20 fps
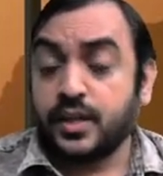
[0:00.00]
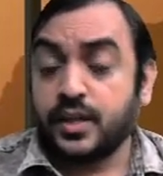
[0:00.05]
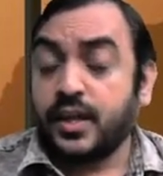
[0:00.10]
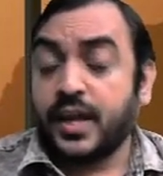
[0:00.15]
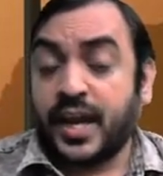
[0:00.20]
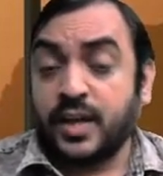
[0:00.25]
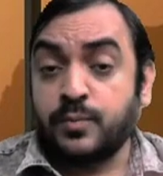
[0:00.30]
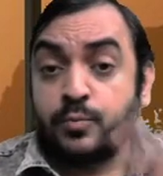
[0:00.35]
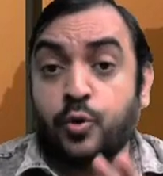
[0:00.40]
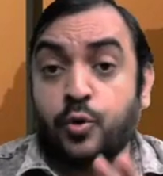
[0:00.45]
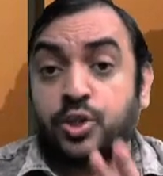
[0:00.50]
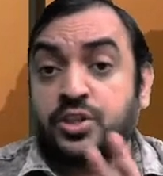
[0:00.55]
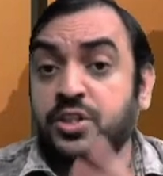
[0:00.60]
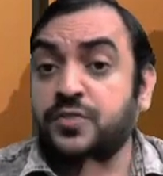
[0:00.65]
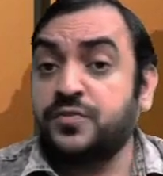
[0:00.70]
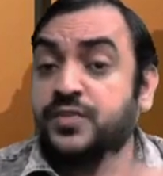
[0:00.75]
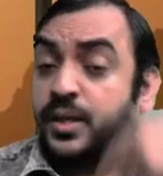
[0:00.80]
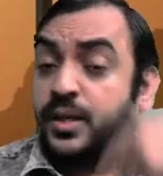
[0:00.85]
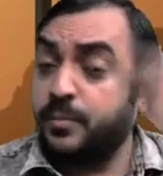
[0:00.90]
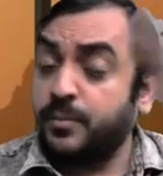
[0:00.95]
And both
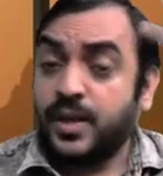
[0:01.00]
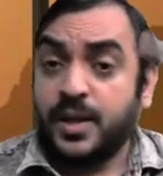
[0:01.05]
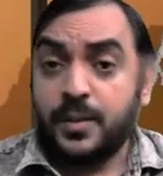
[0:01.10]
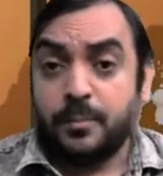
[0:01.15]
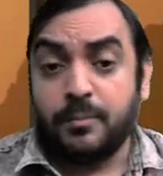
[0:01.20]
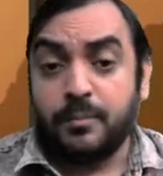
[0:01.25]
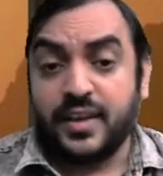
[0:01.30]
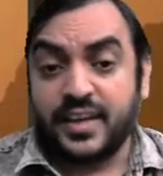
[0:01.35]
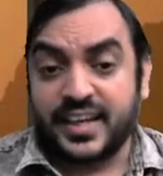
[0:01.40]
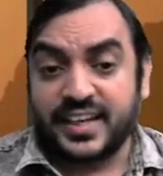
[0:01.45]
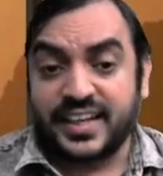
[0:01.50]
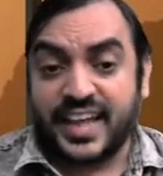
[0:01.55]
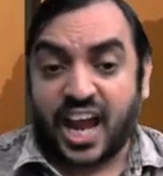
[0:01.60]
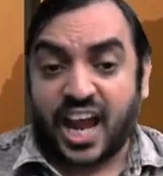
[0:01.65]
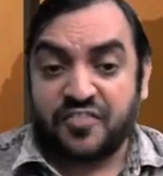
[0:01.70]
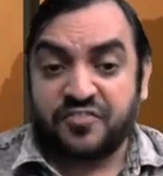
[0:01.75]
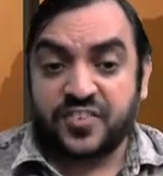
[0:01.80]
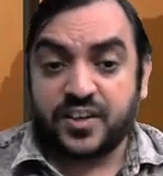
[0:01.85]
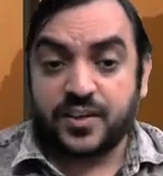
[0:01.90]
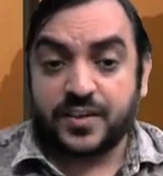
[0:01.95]
of them make it
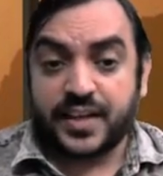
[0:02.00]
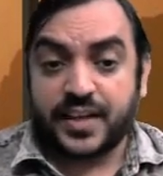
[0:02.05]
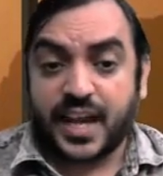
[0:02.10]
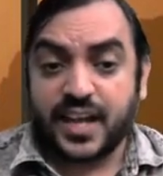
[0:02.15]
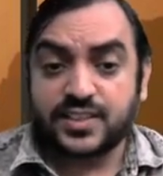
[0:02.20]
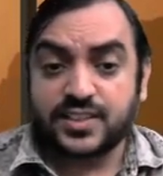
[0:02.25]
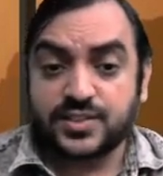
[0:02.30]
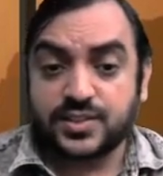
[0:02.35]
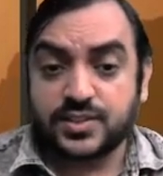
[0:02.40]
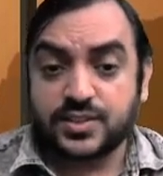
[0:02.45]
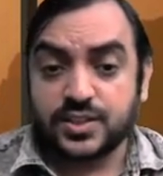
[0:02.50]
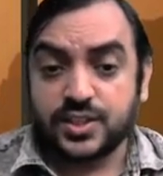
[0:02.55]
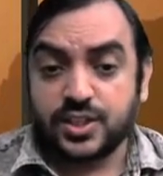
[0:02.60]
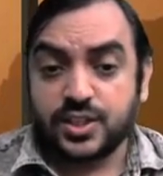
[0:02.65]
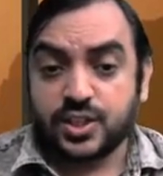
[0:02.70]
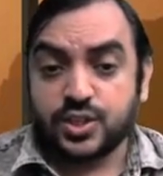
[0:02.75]
after tax.